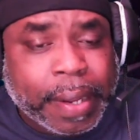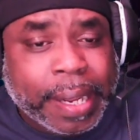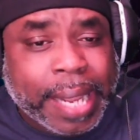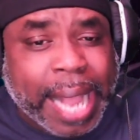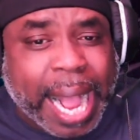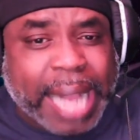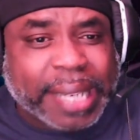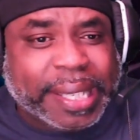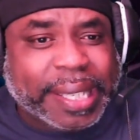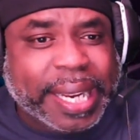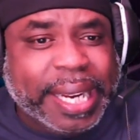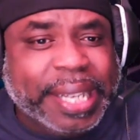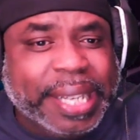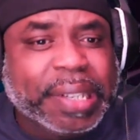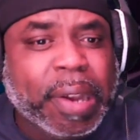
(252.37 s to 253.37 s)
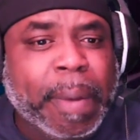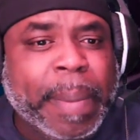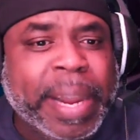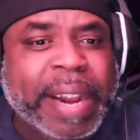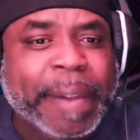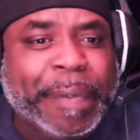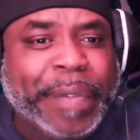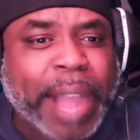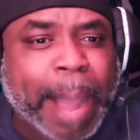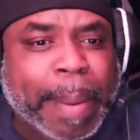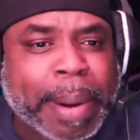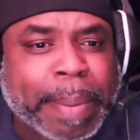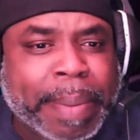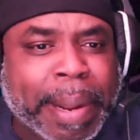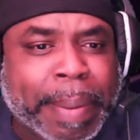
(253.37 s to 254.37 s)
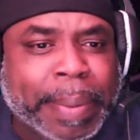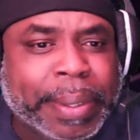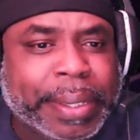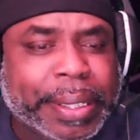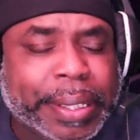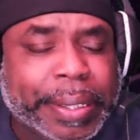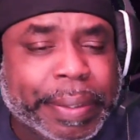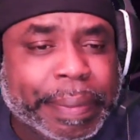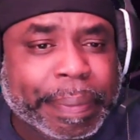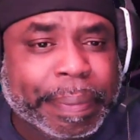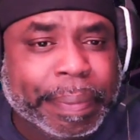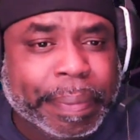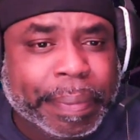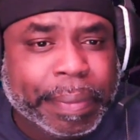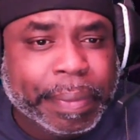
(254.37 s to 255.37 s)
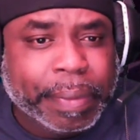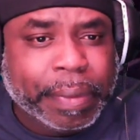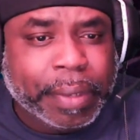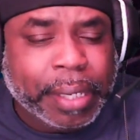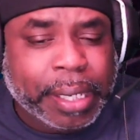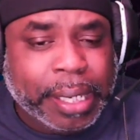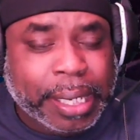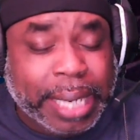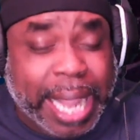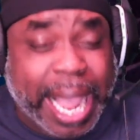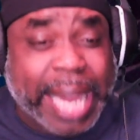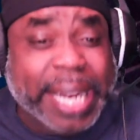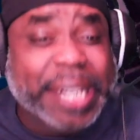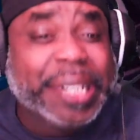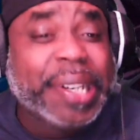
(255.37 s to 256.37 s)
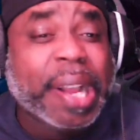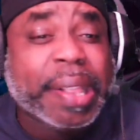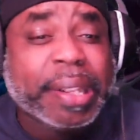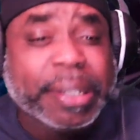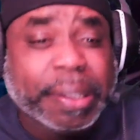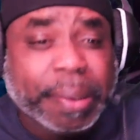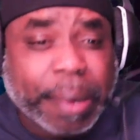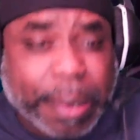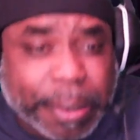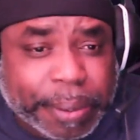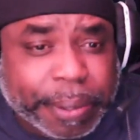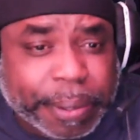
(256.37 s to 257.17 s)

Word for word: I see so many family members at each other's throat.